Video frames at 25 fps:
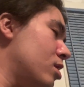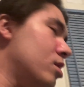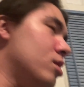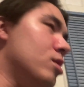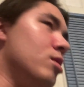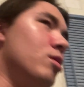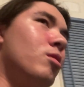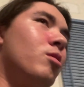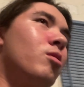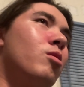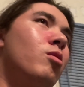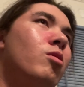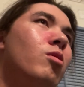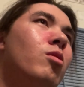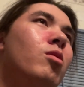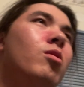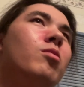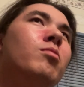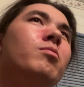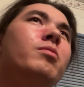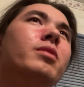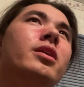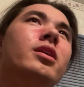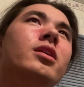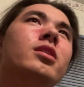the whole
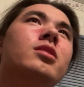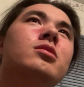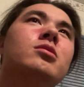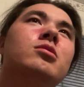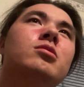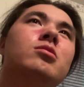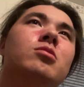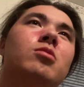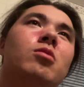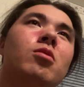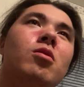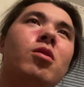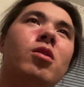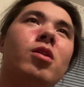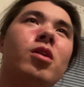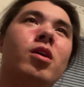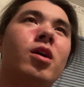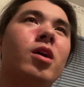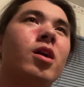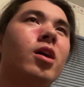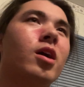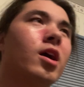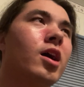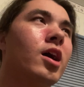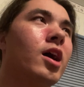big
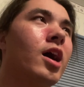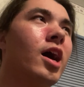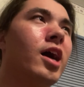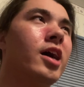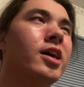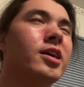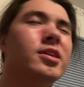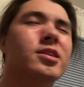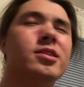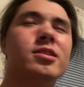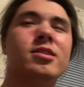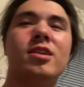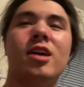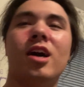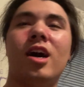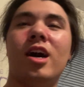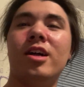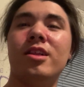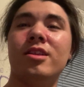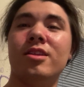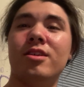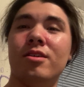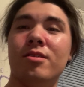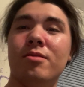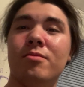store. I saw
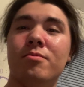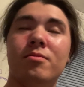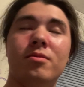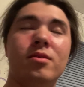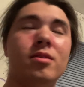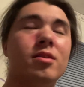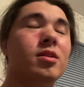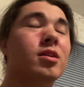them.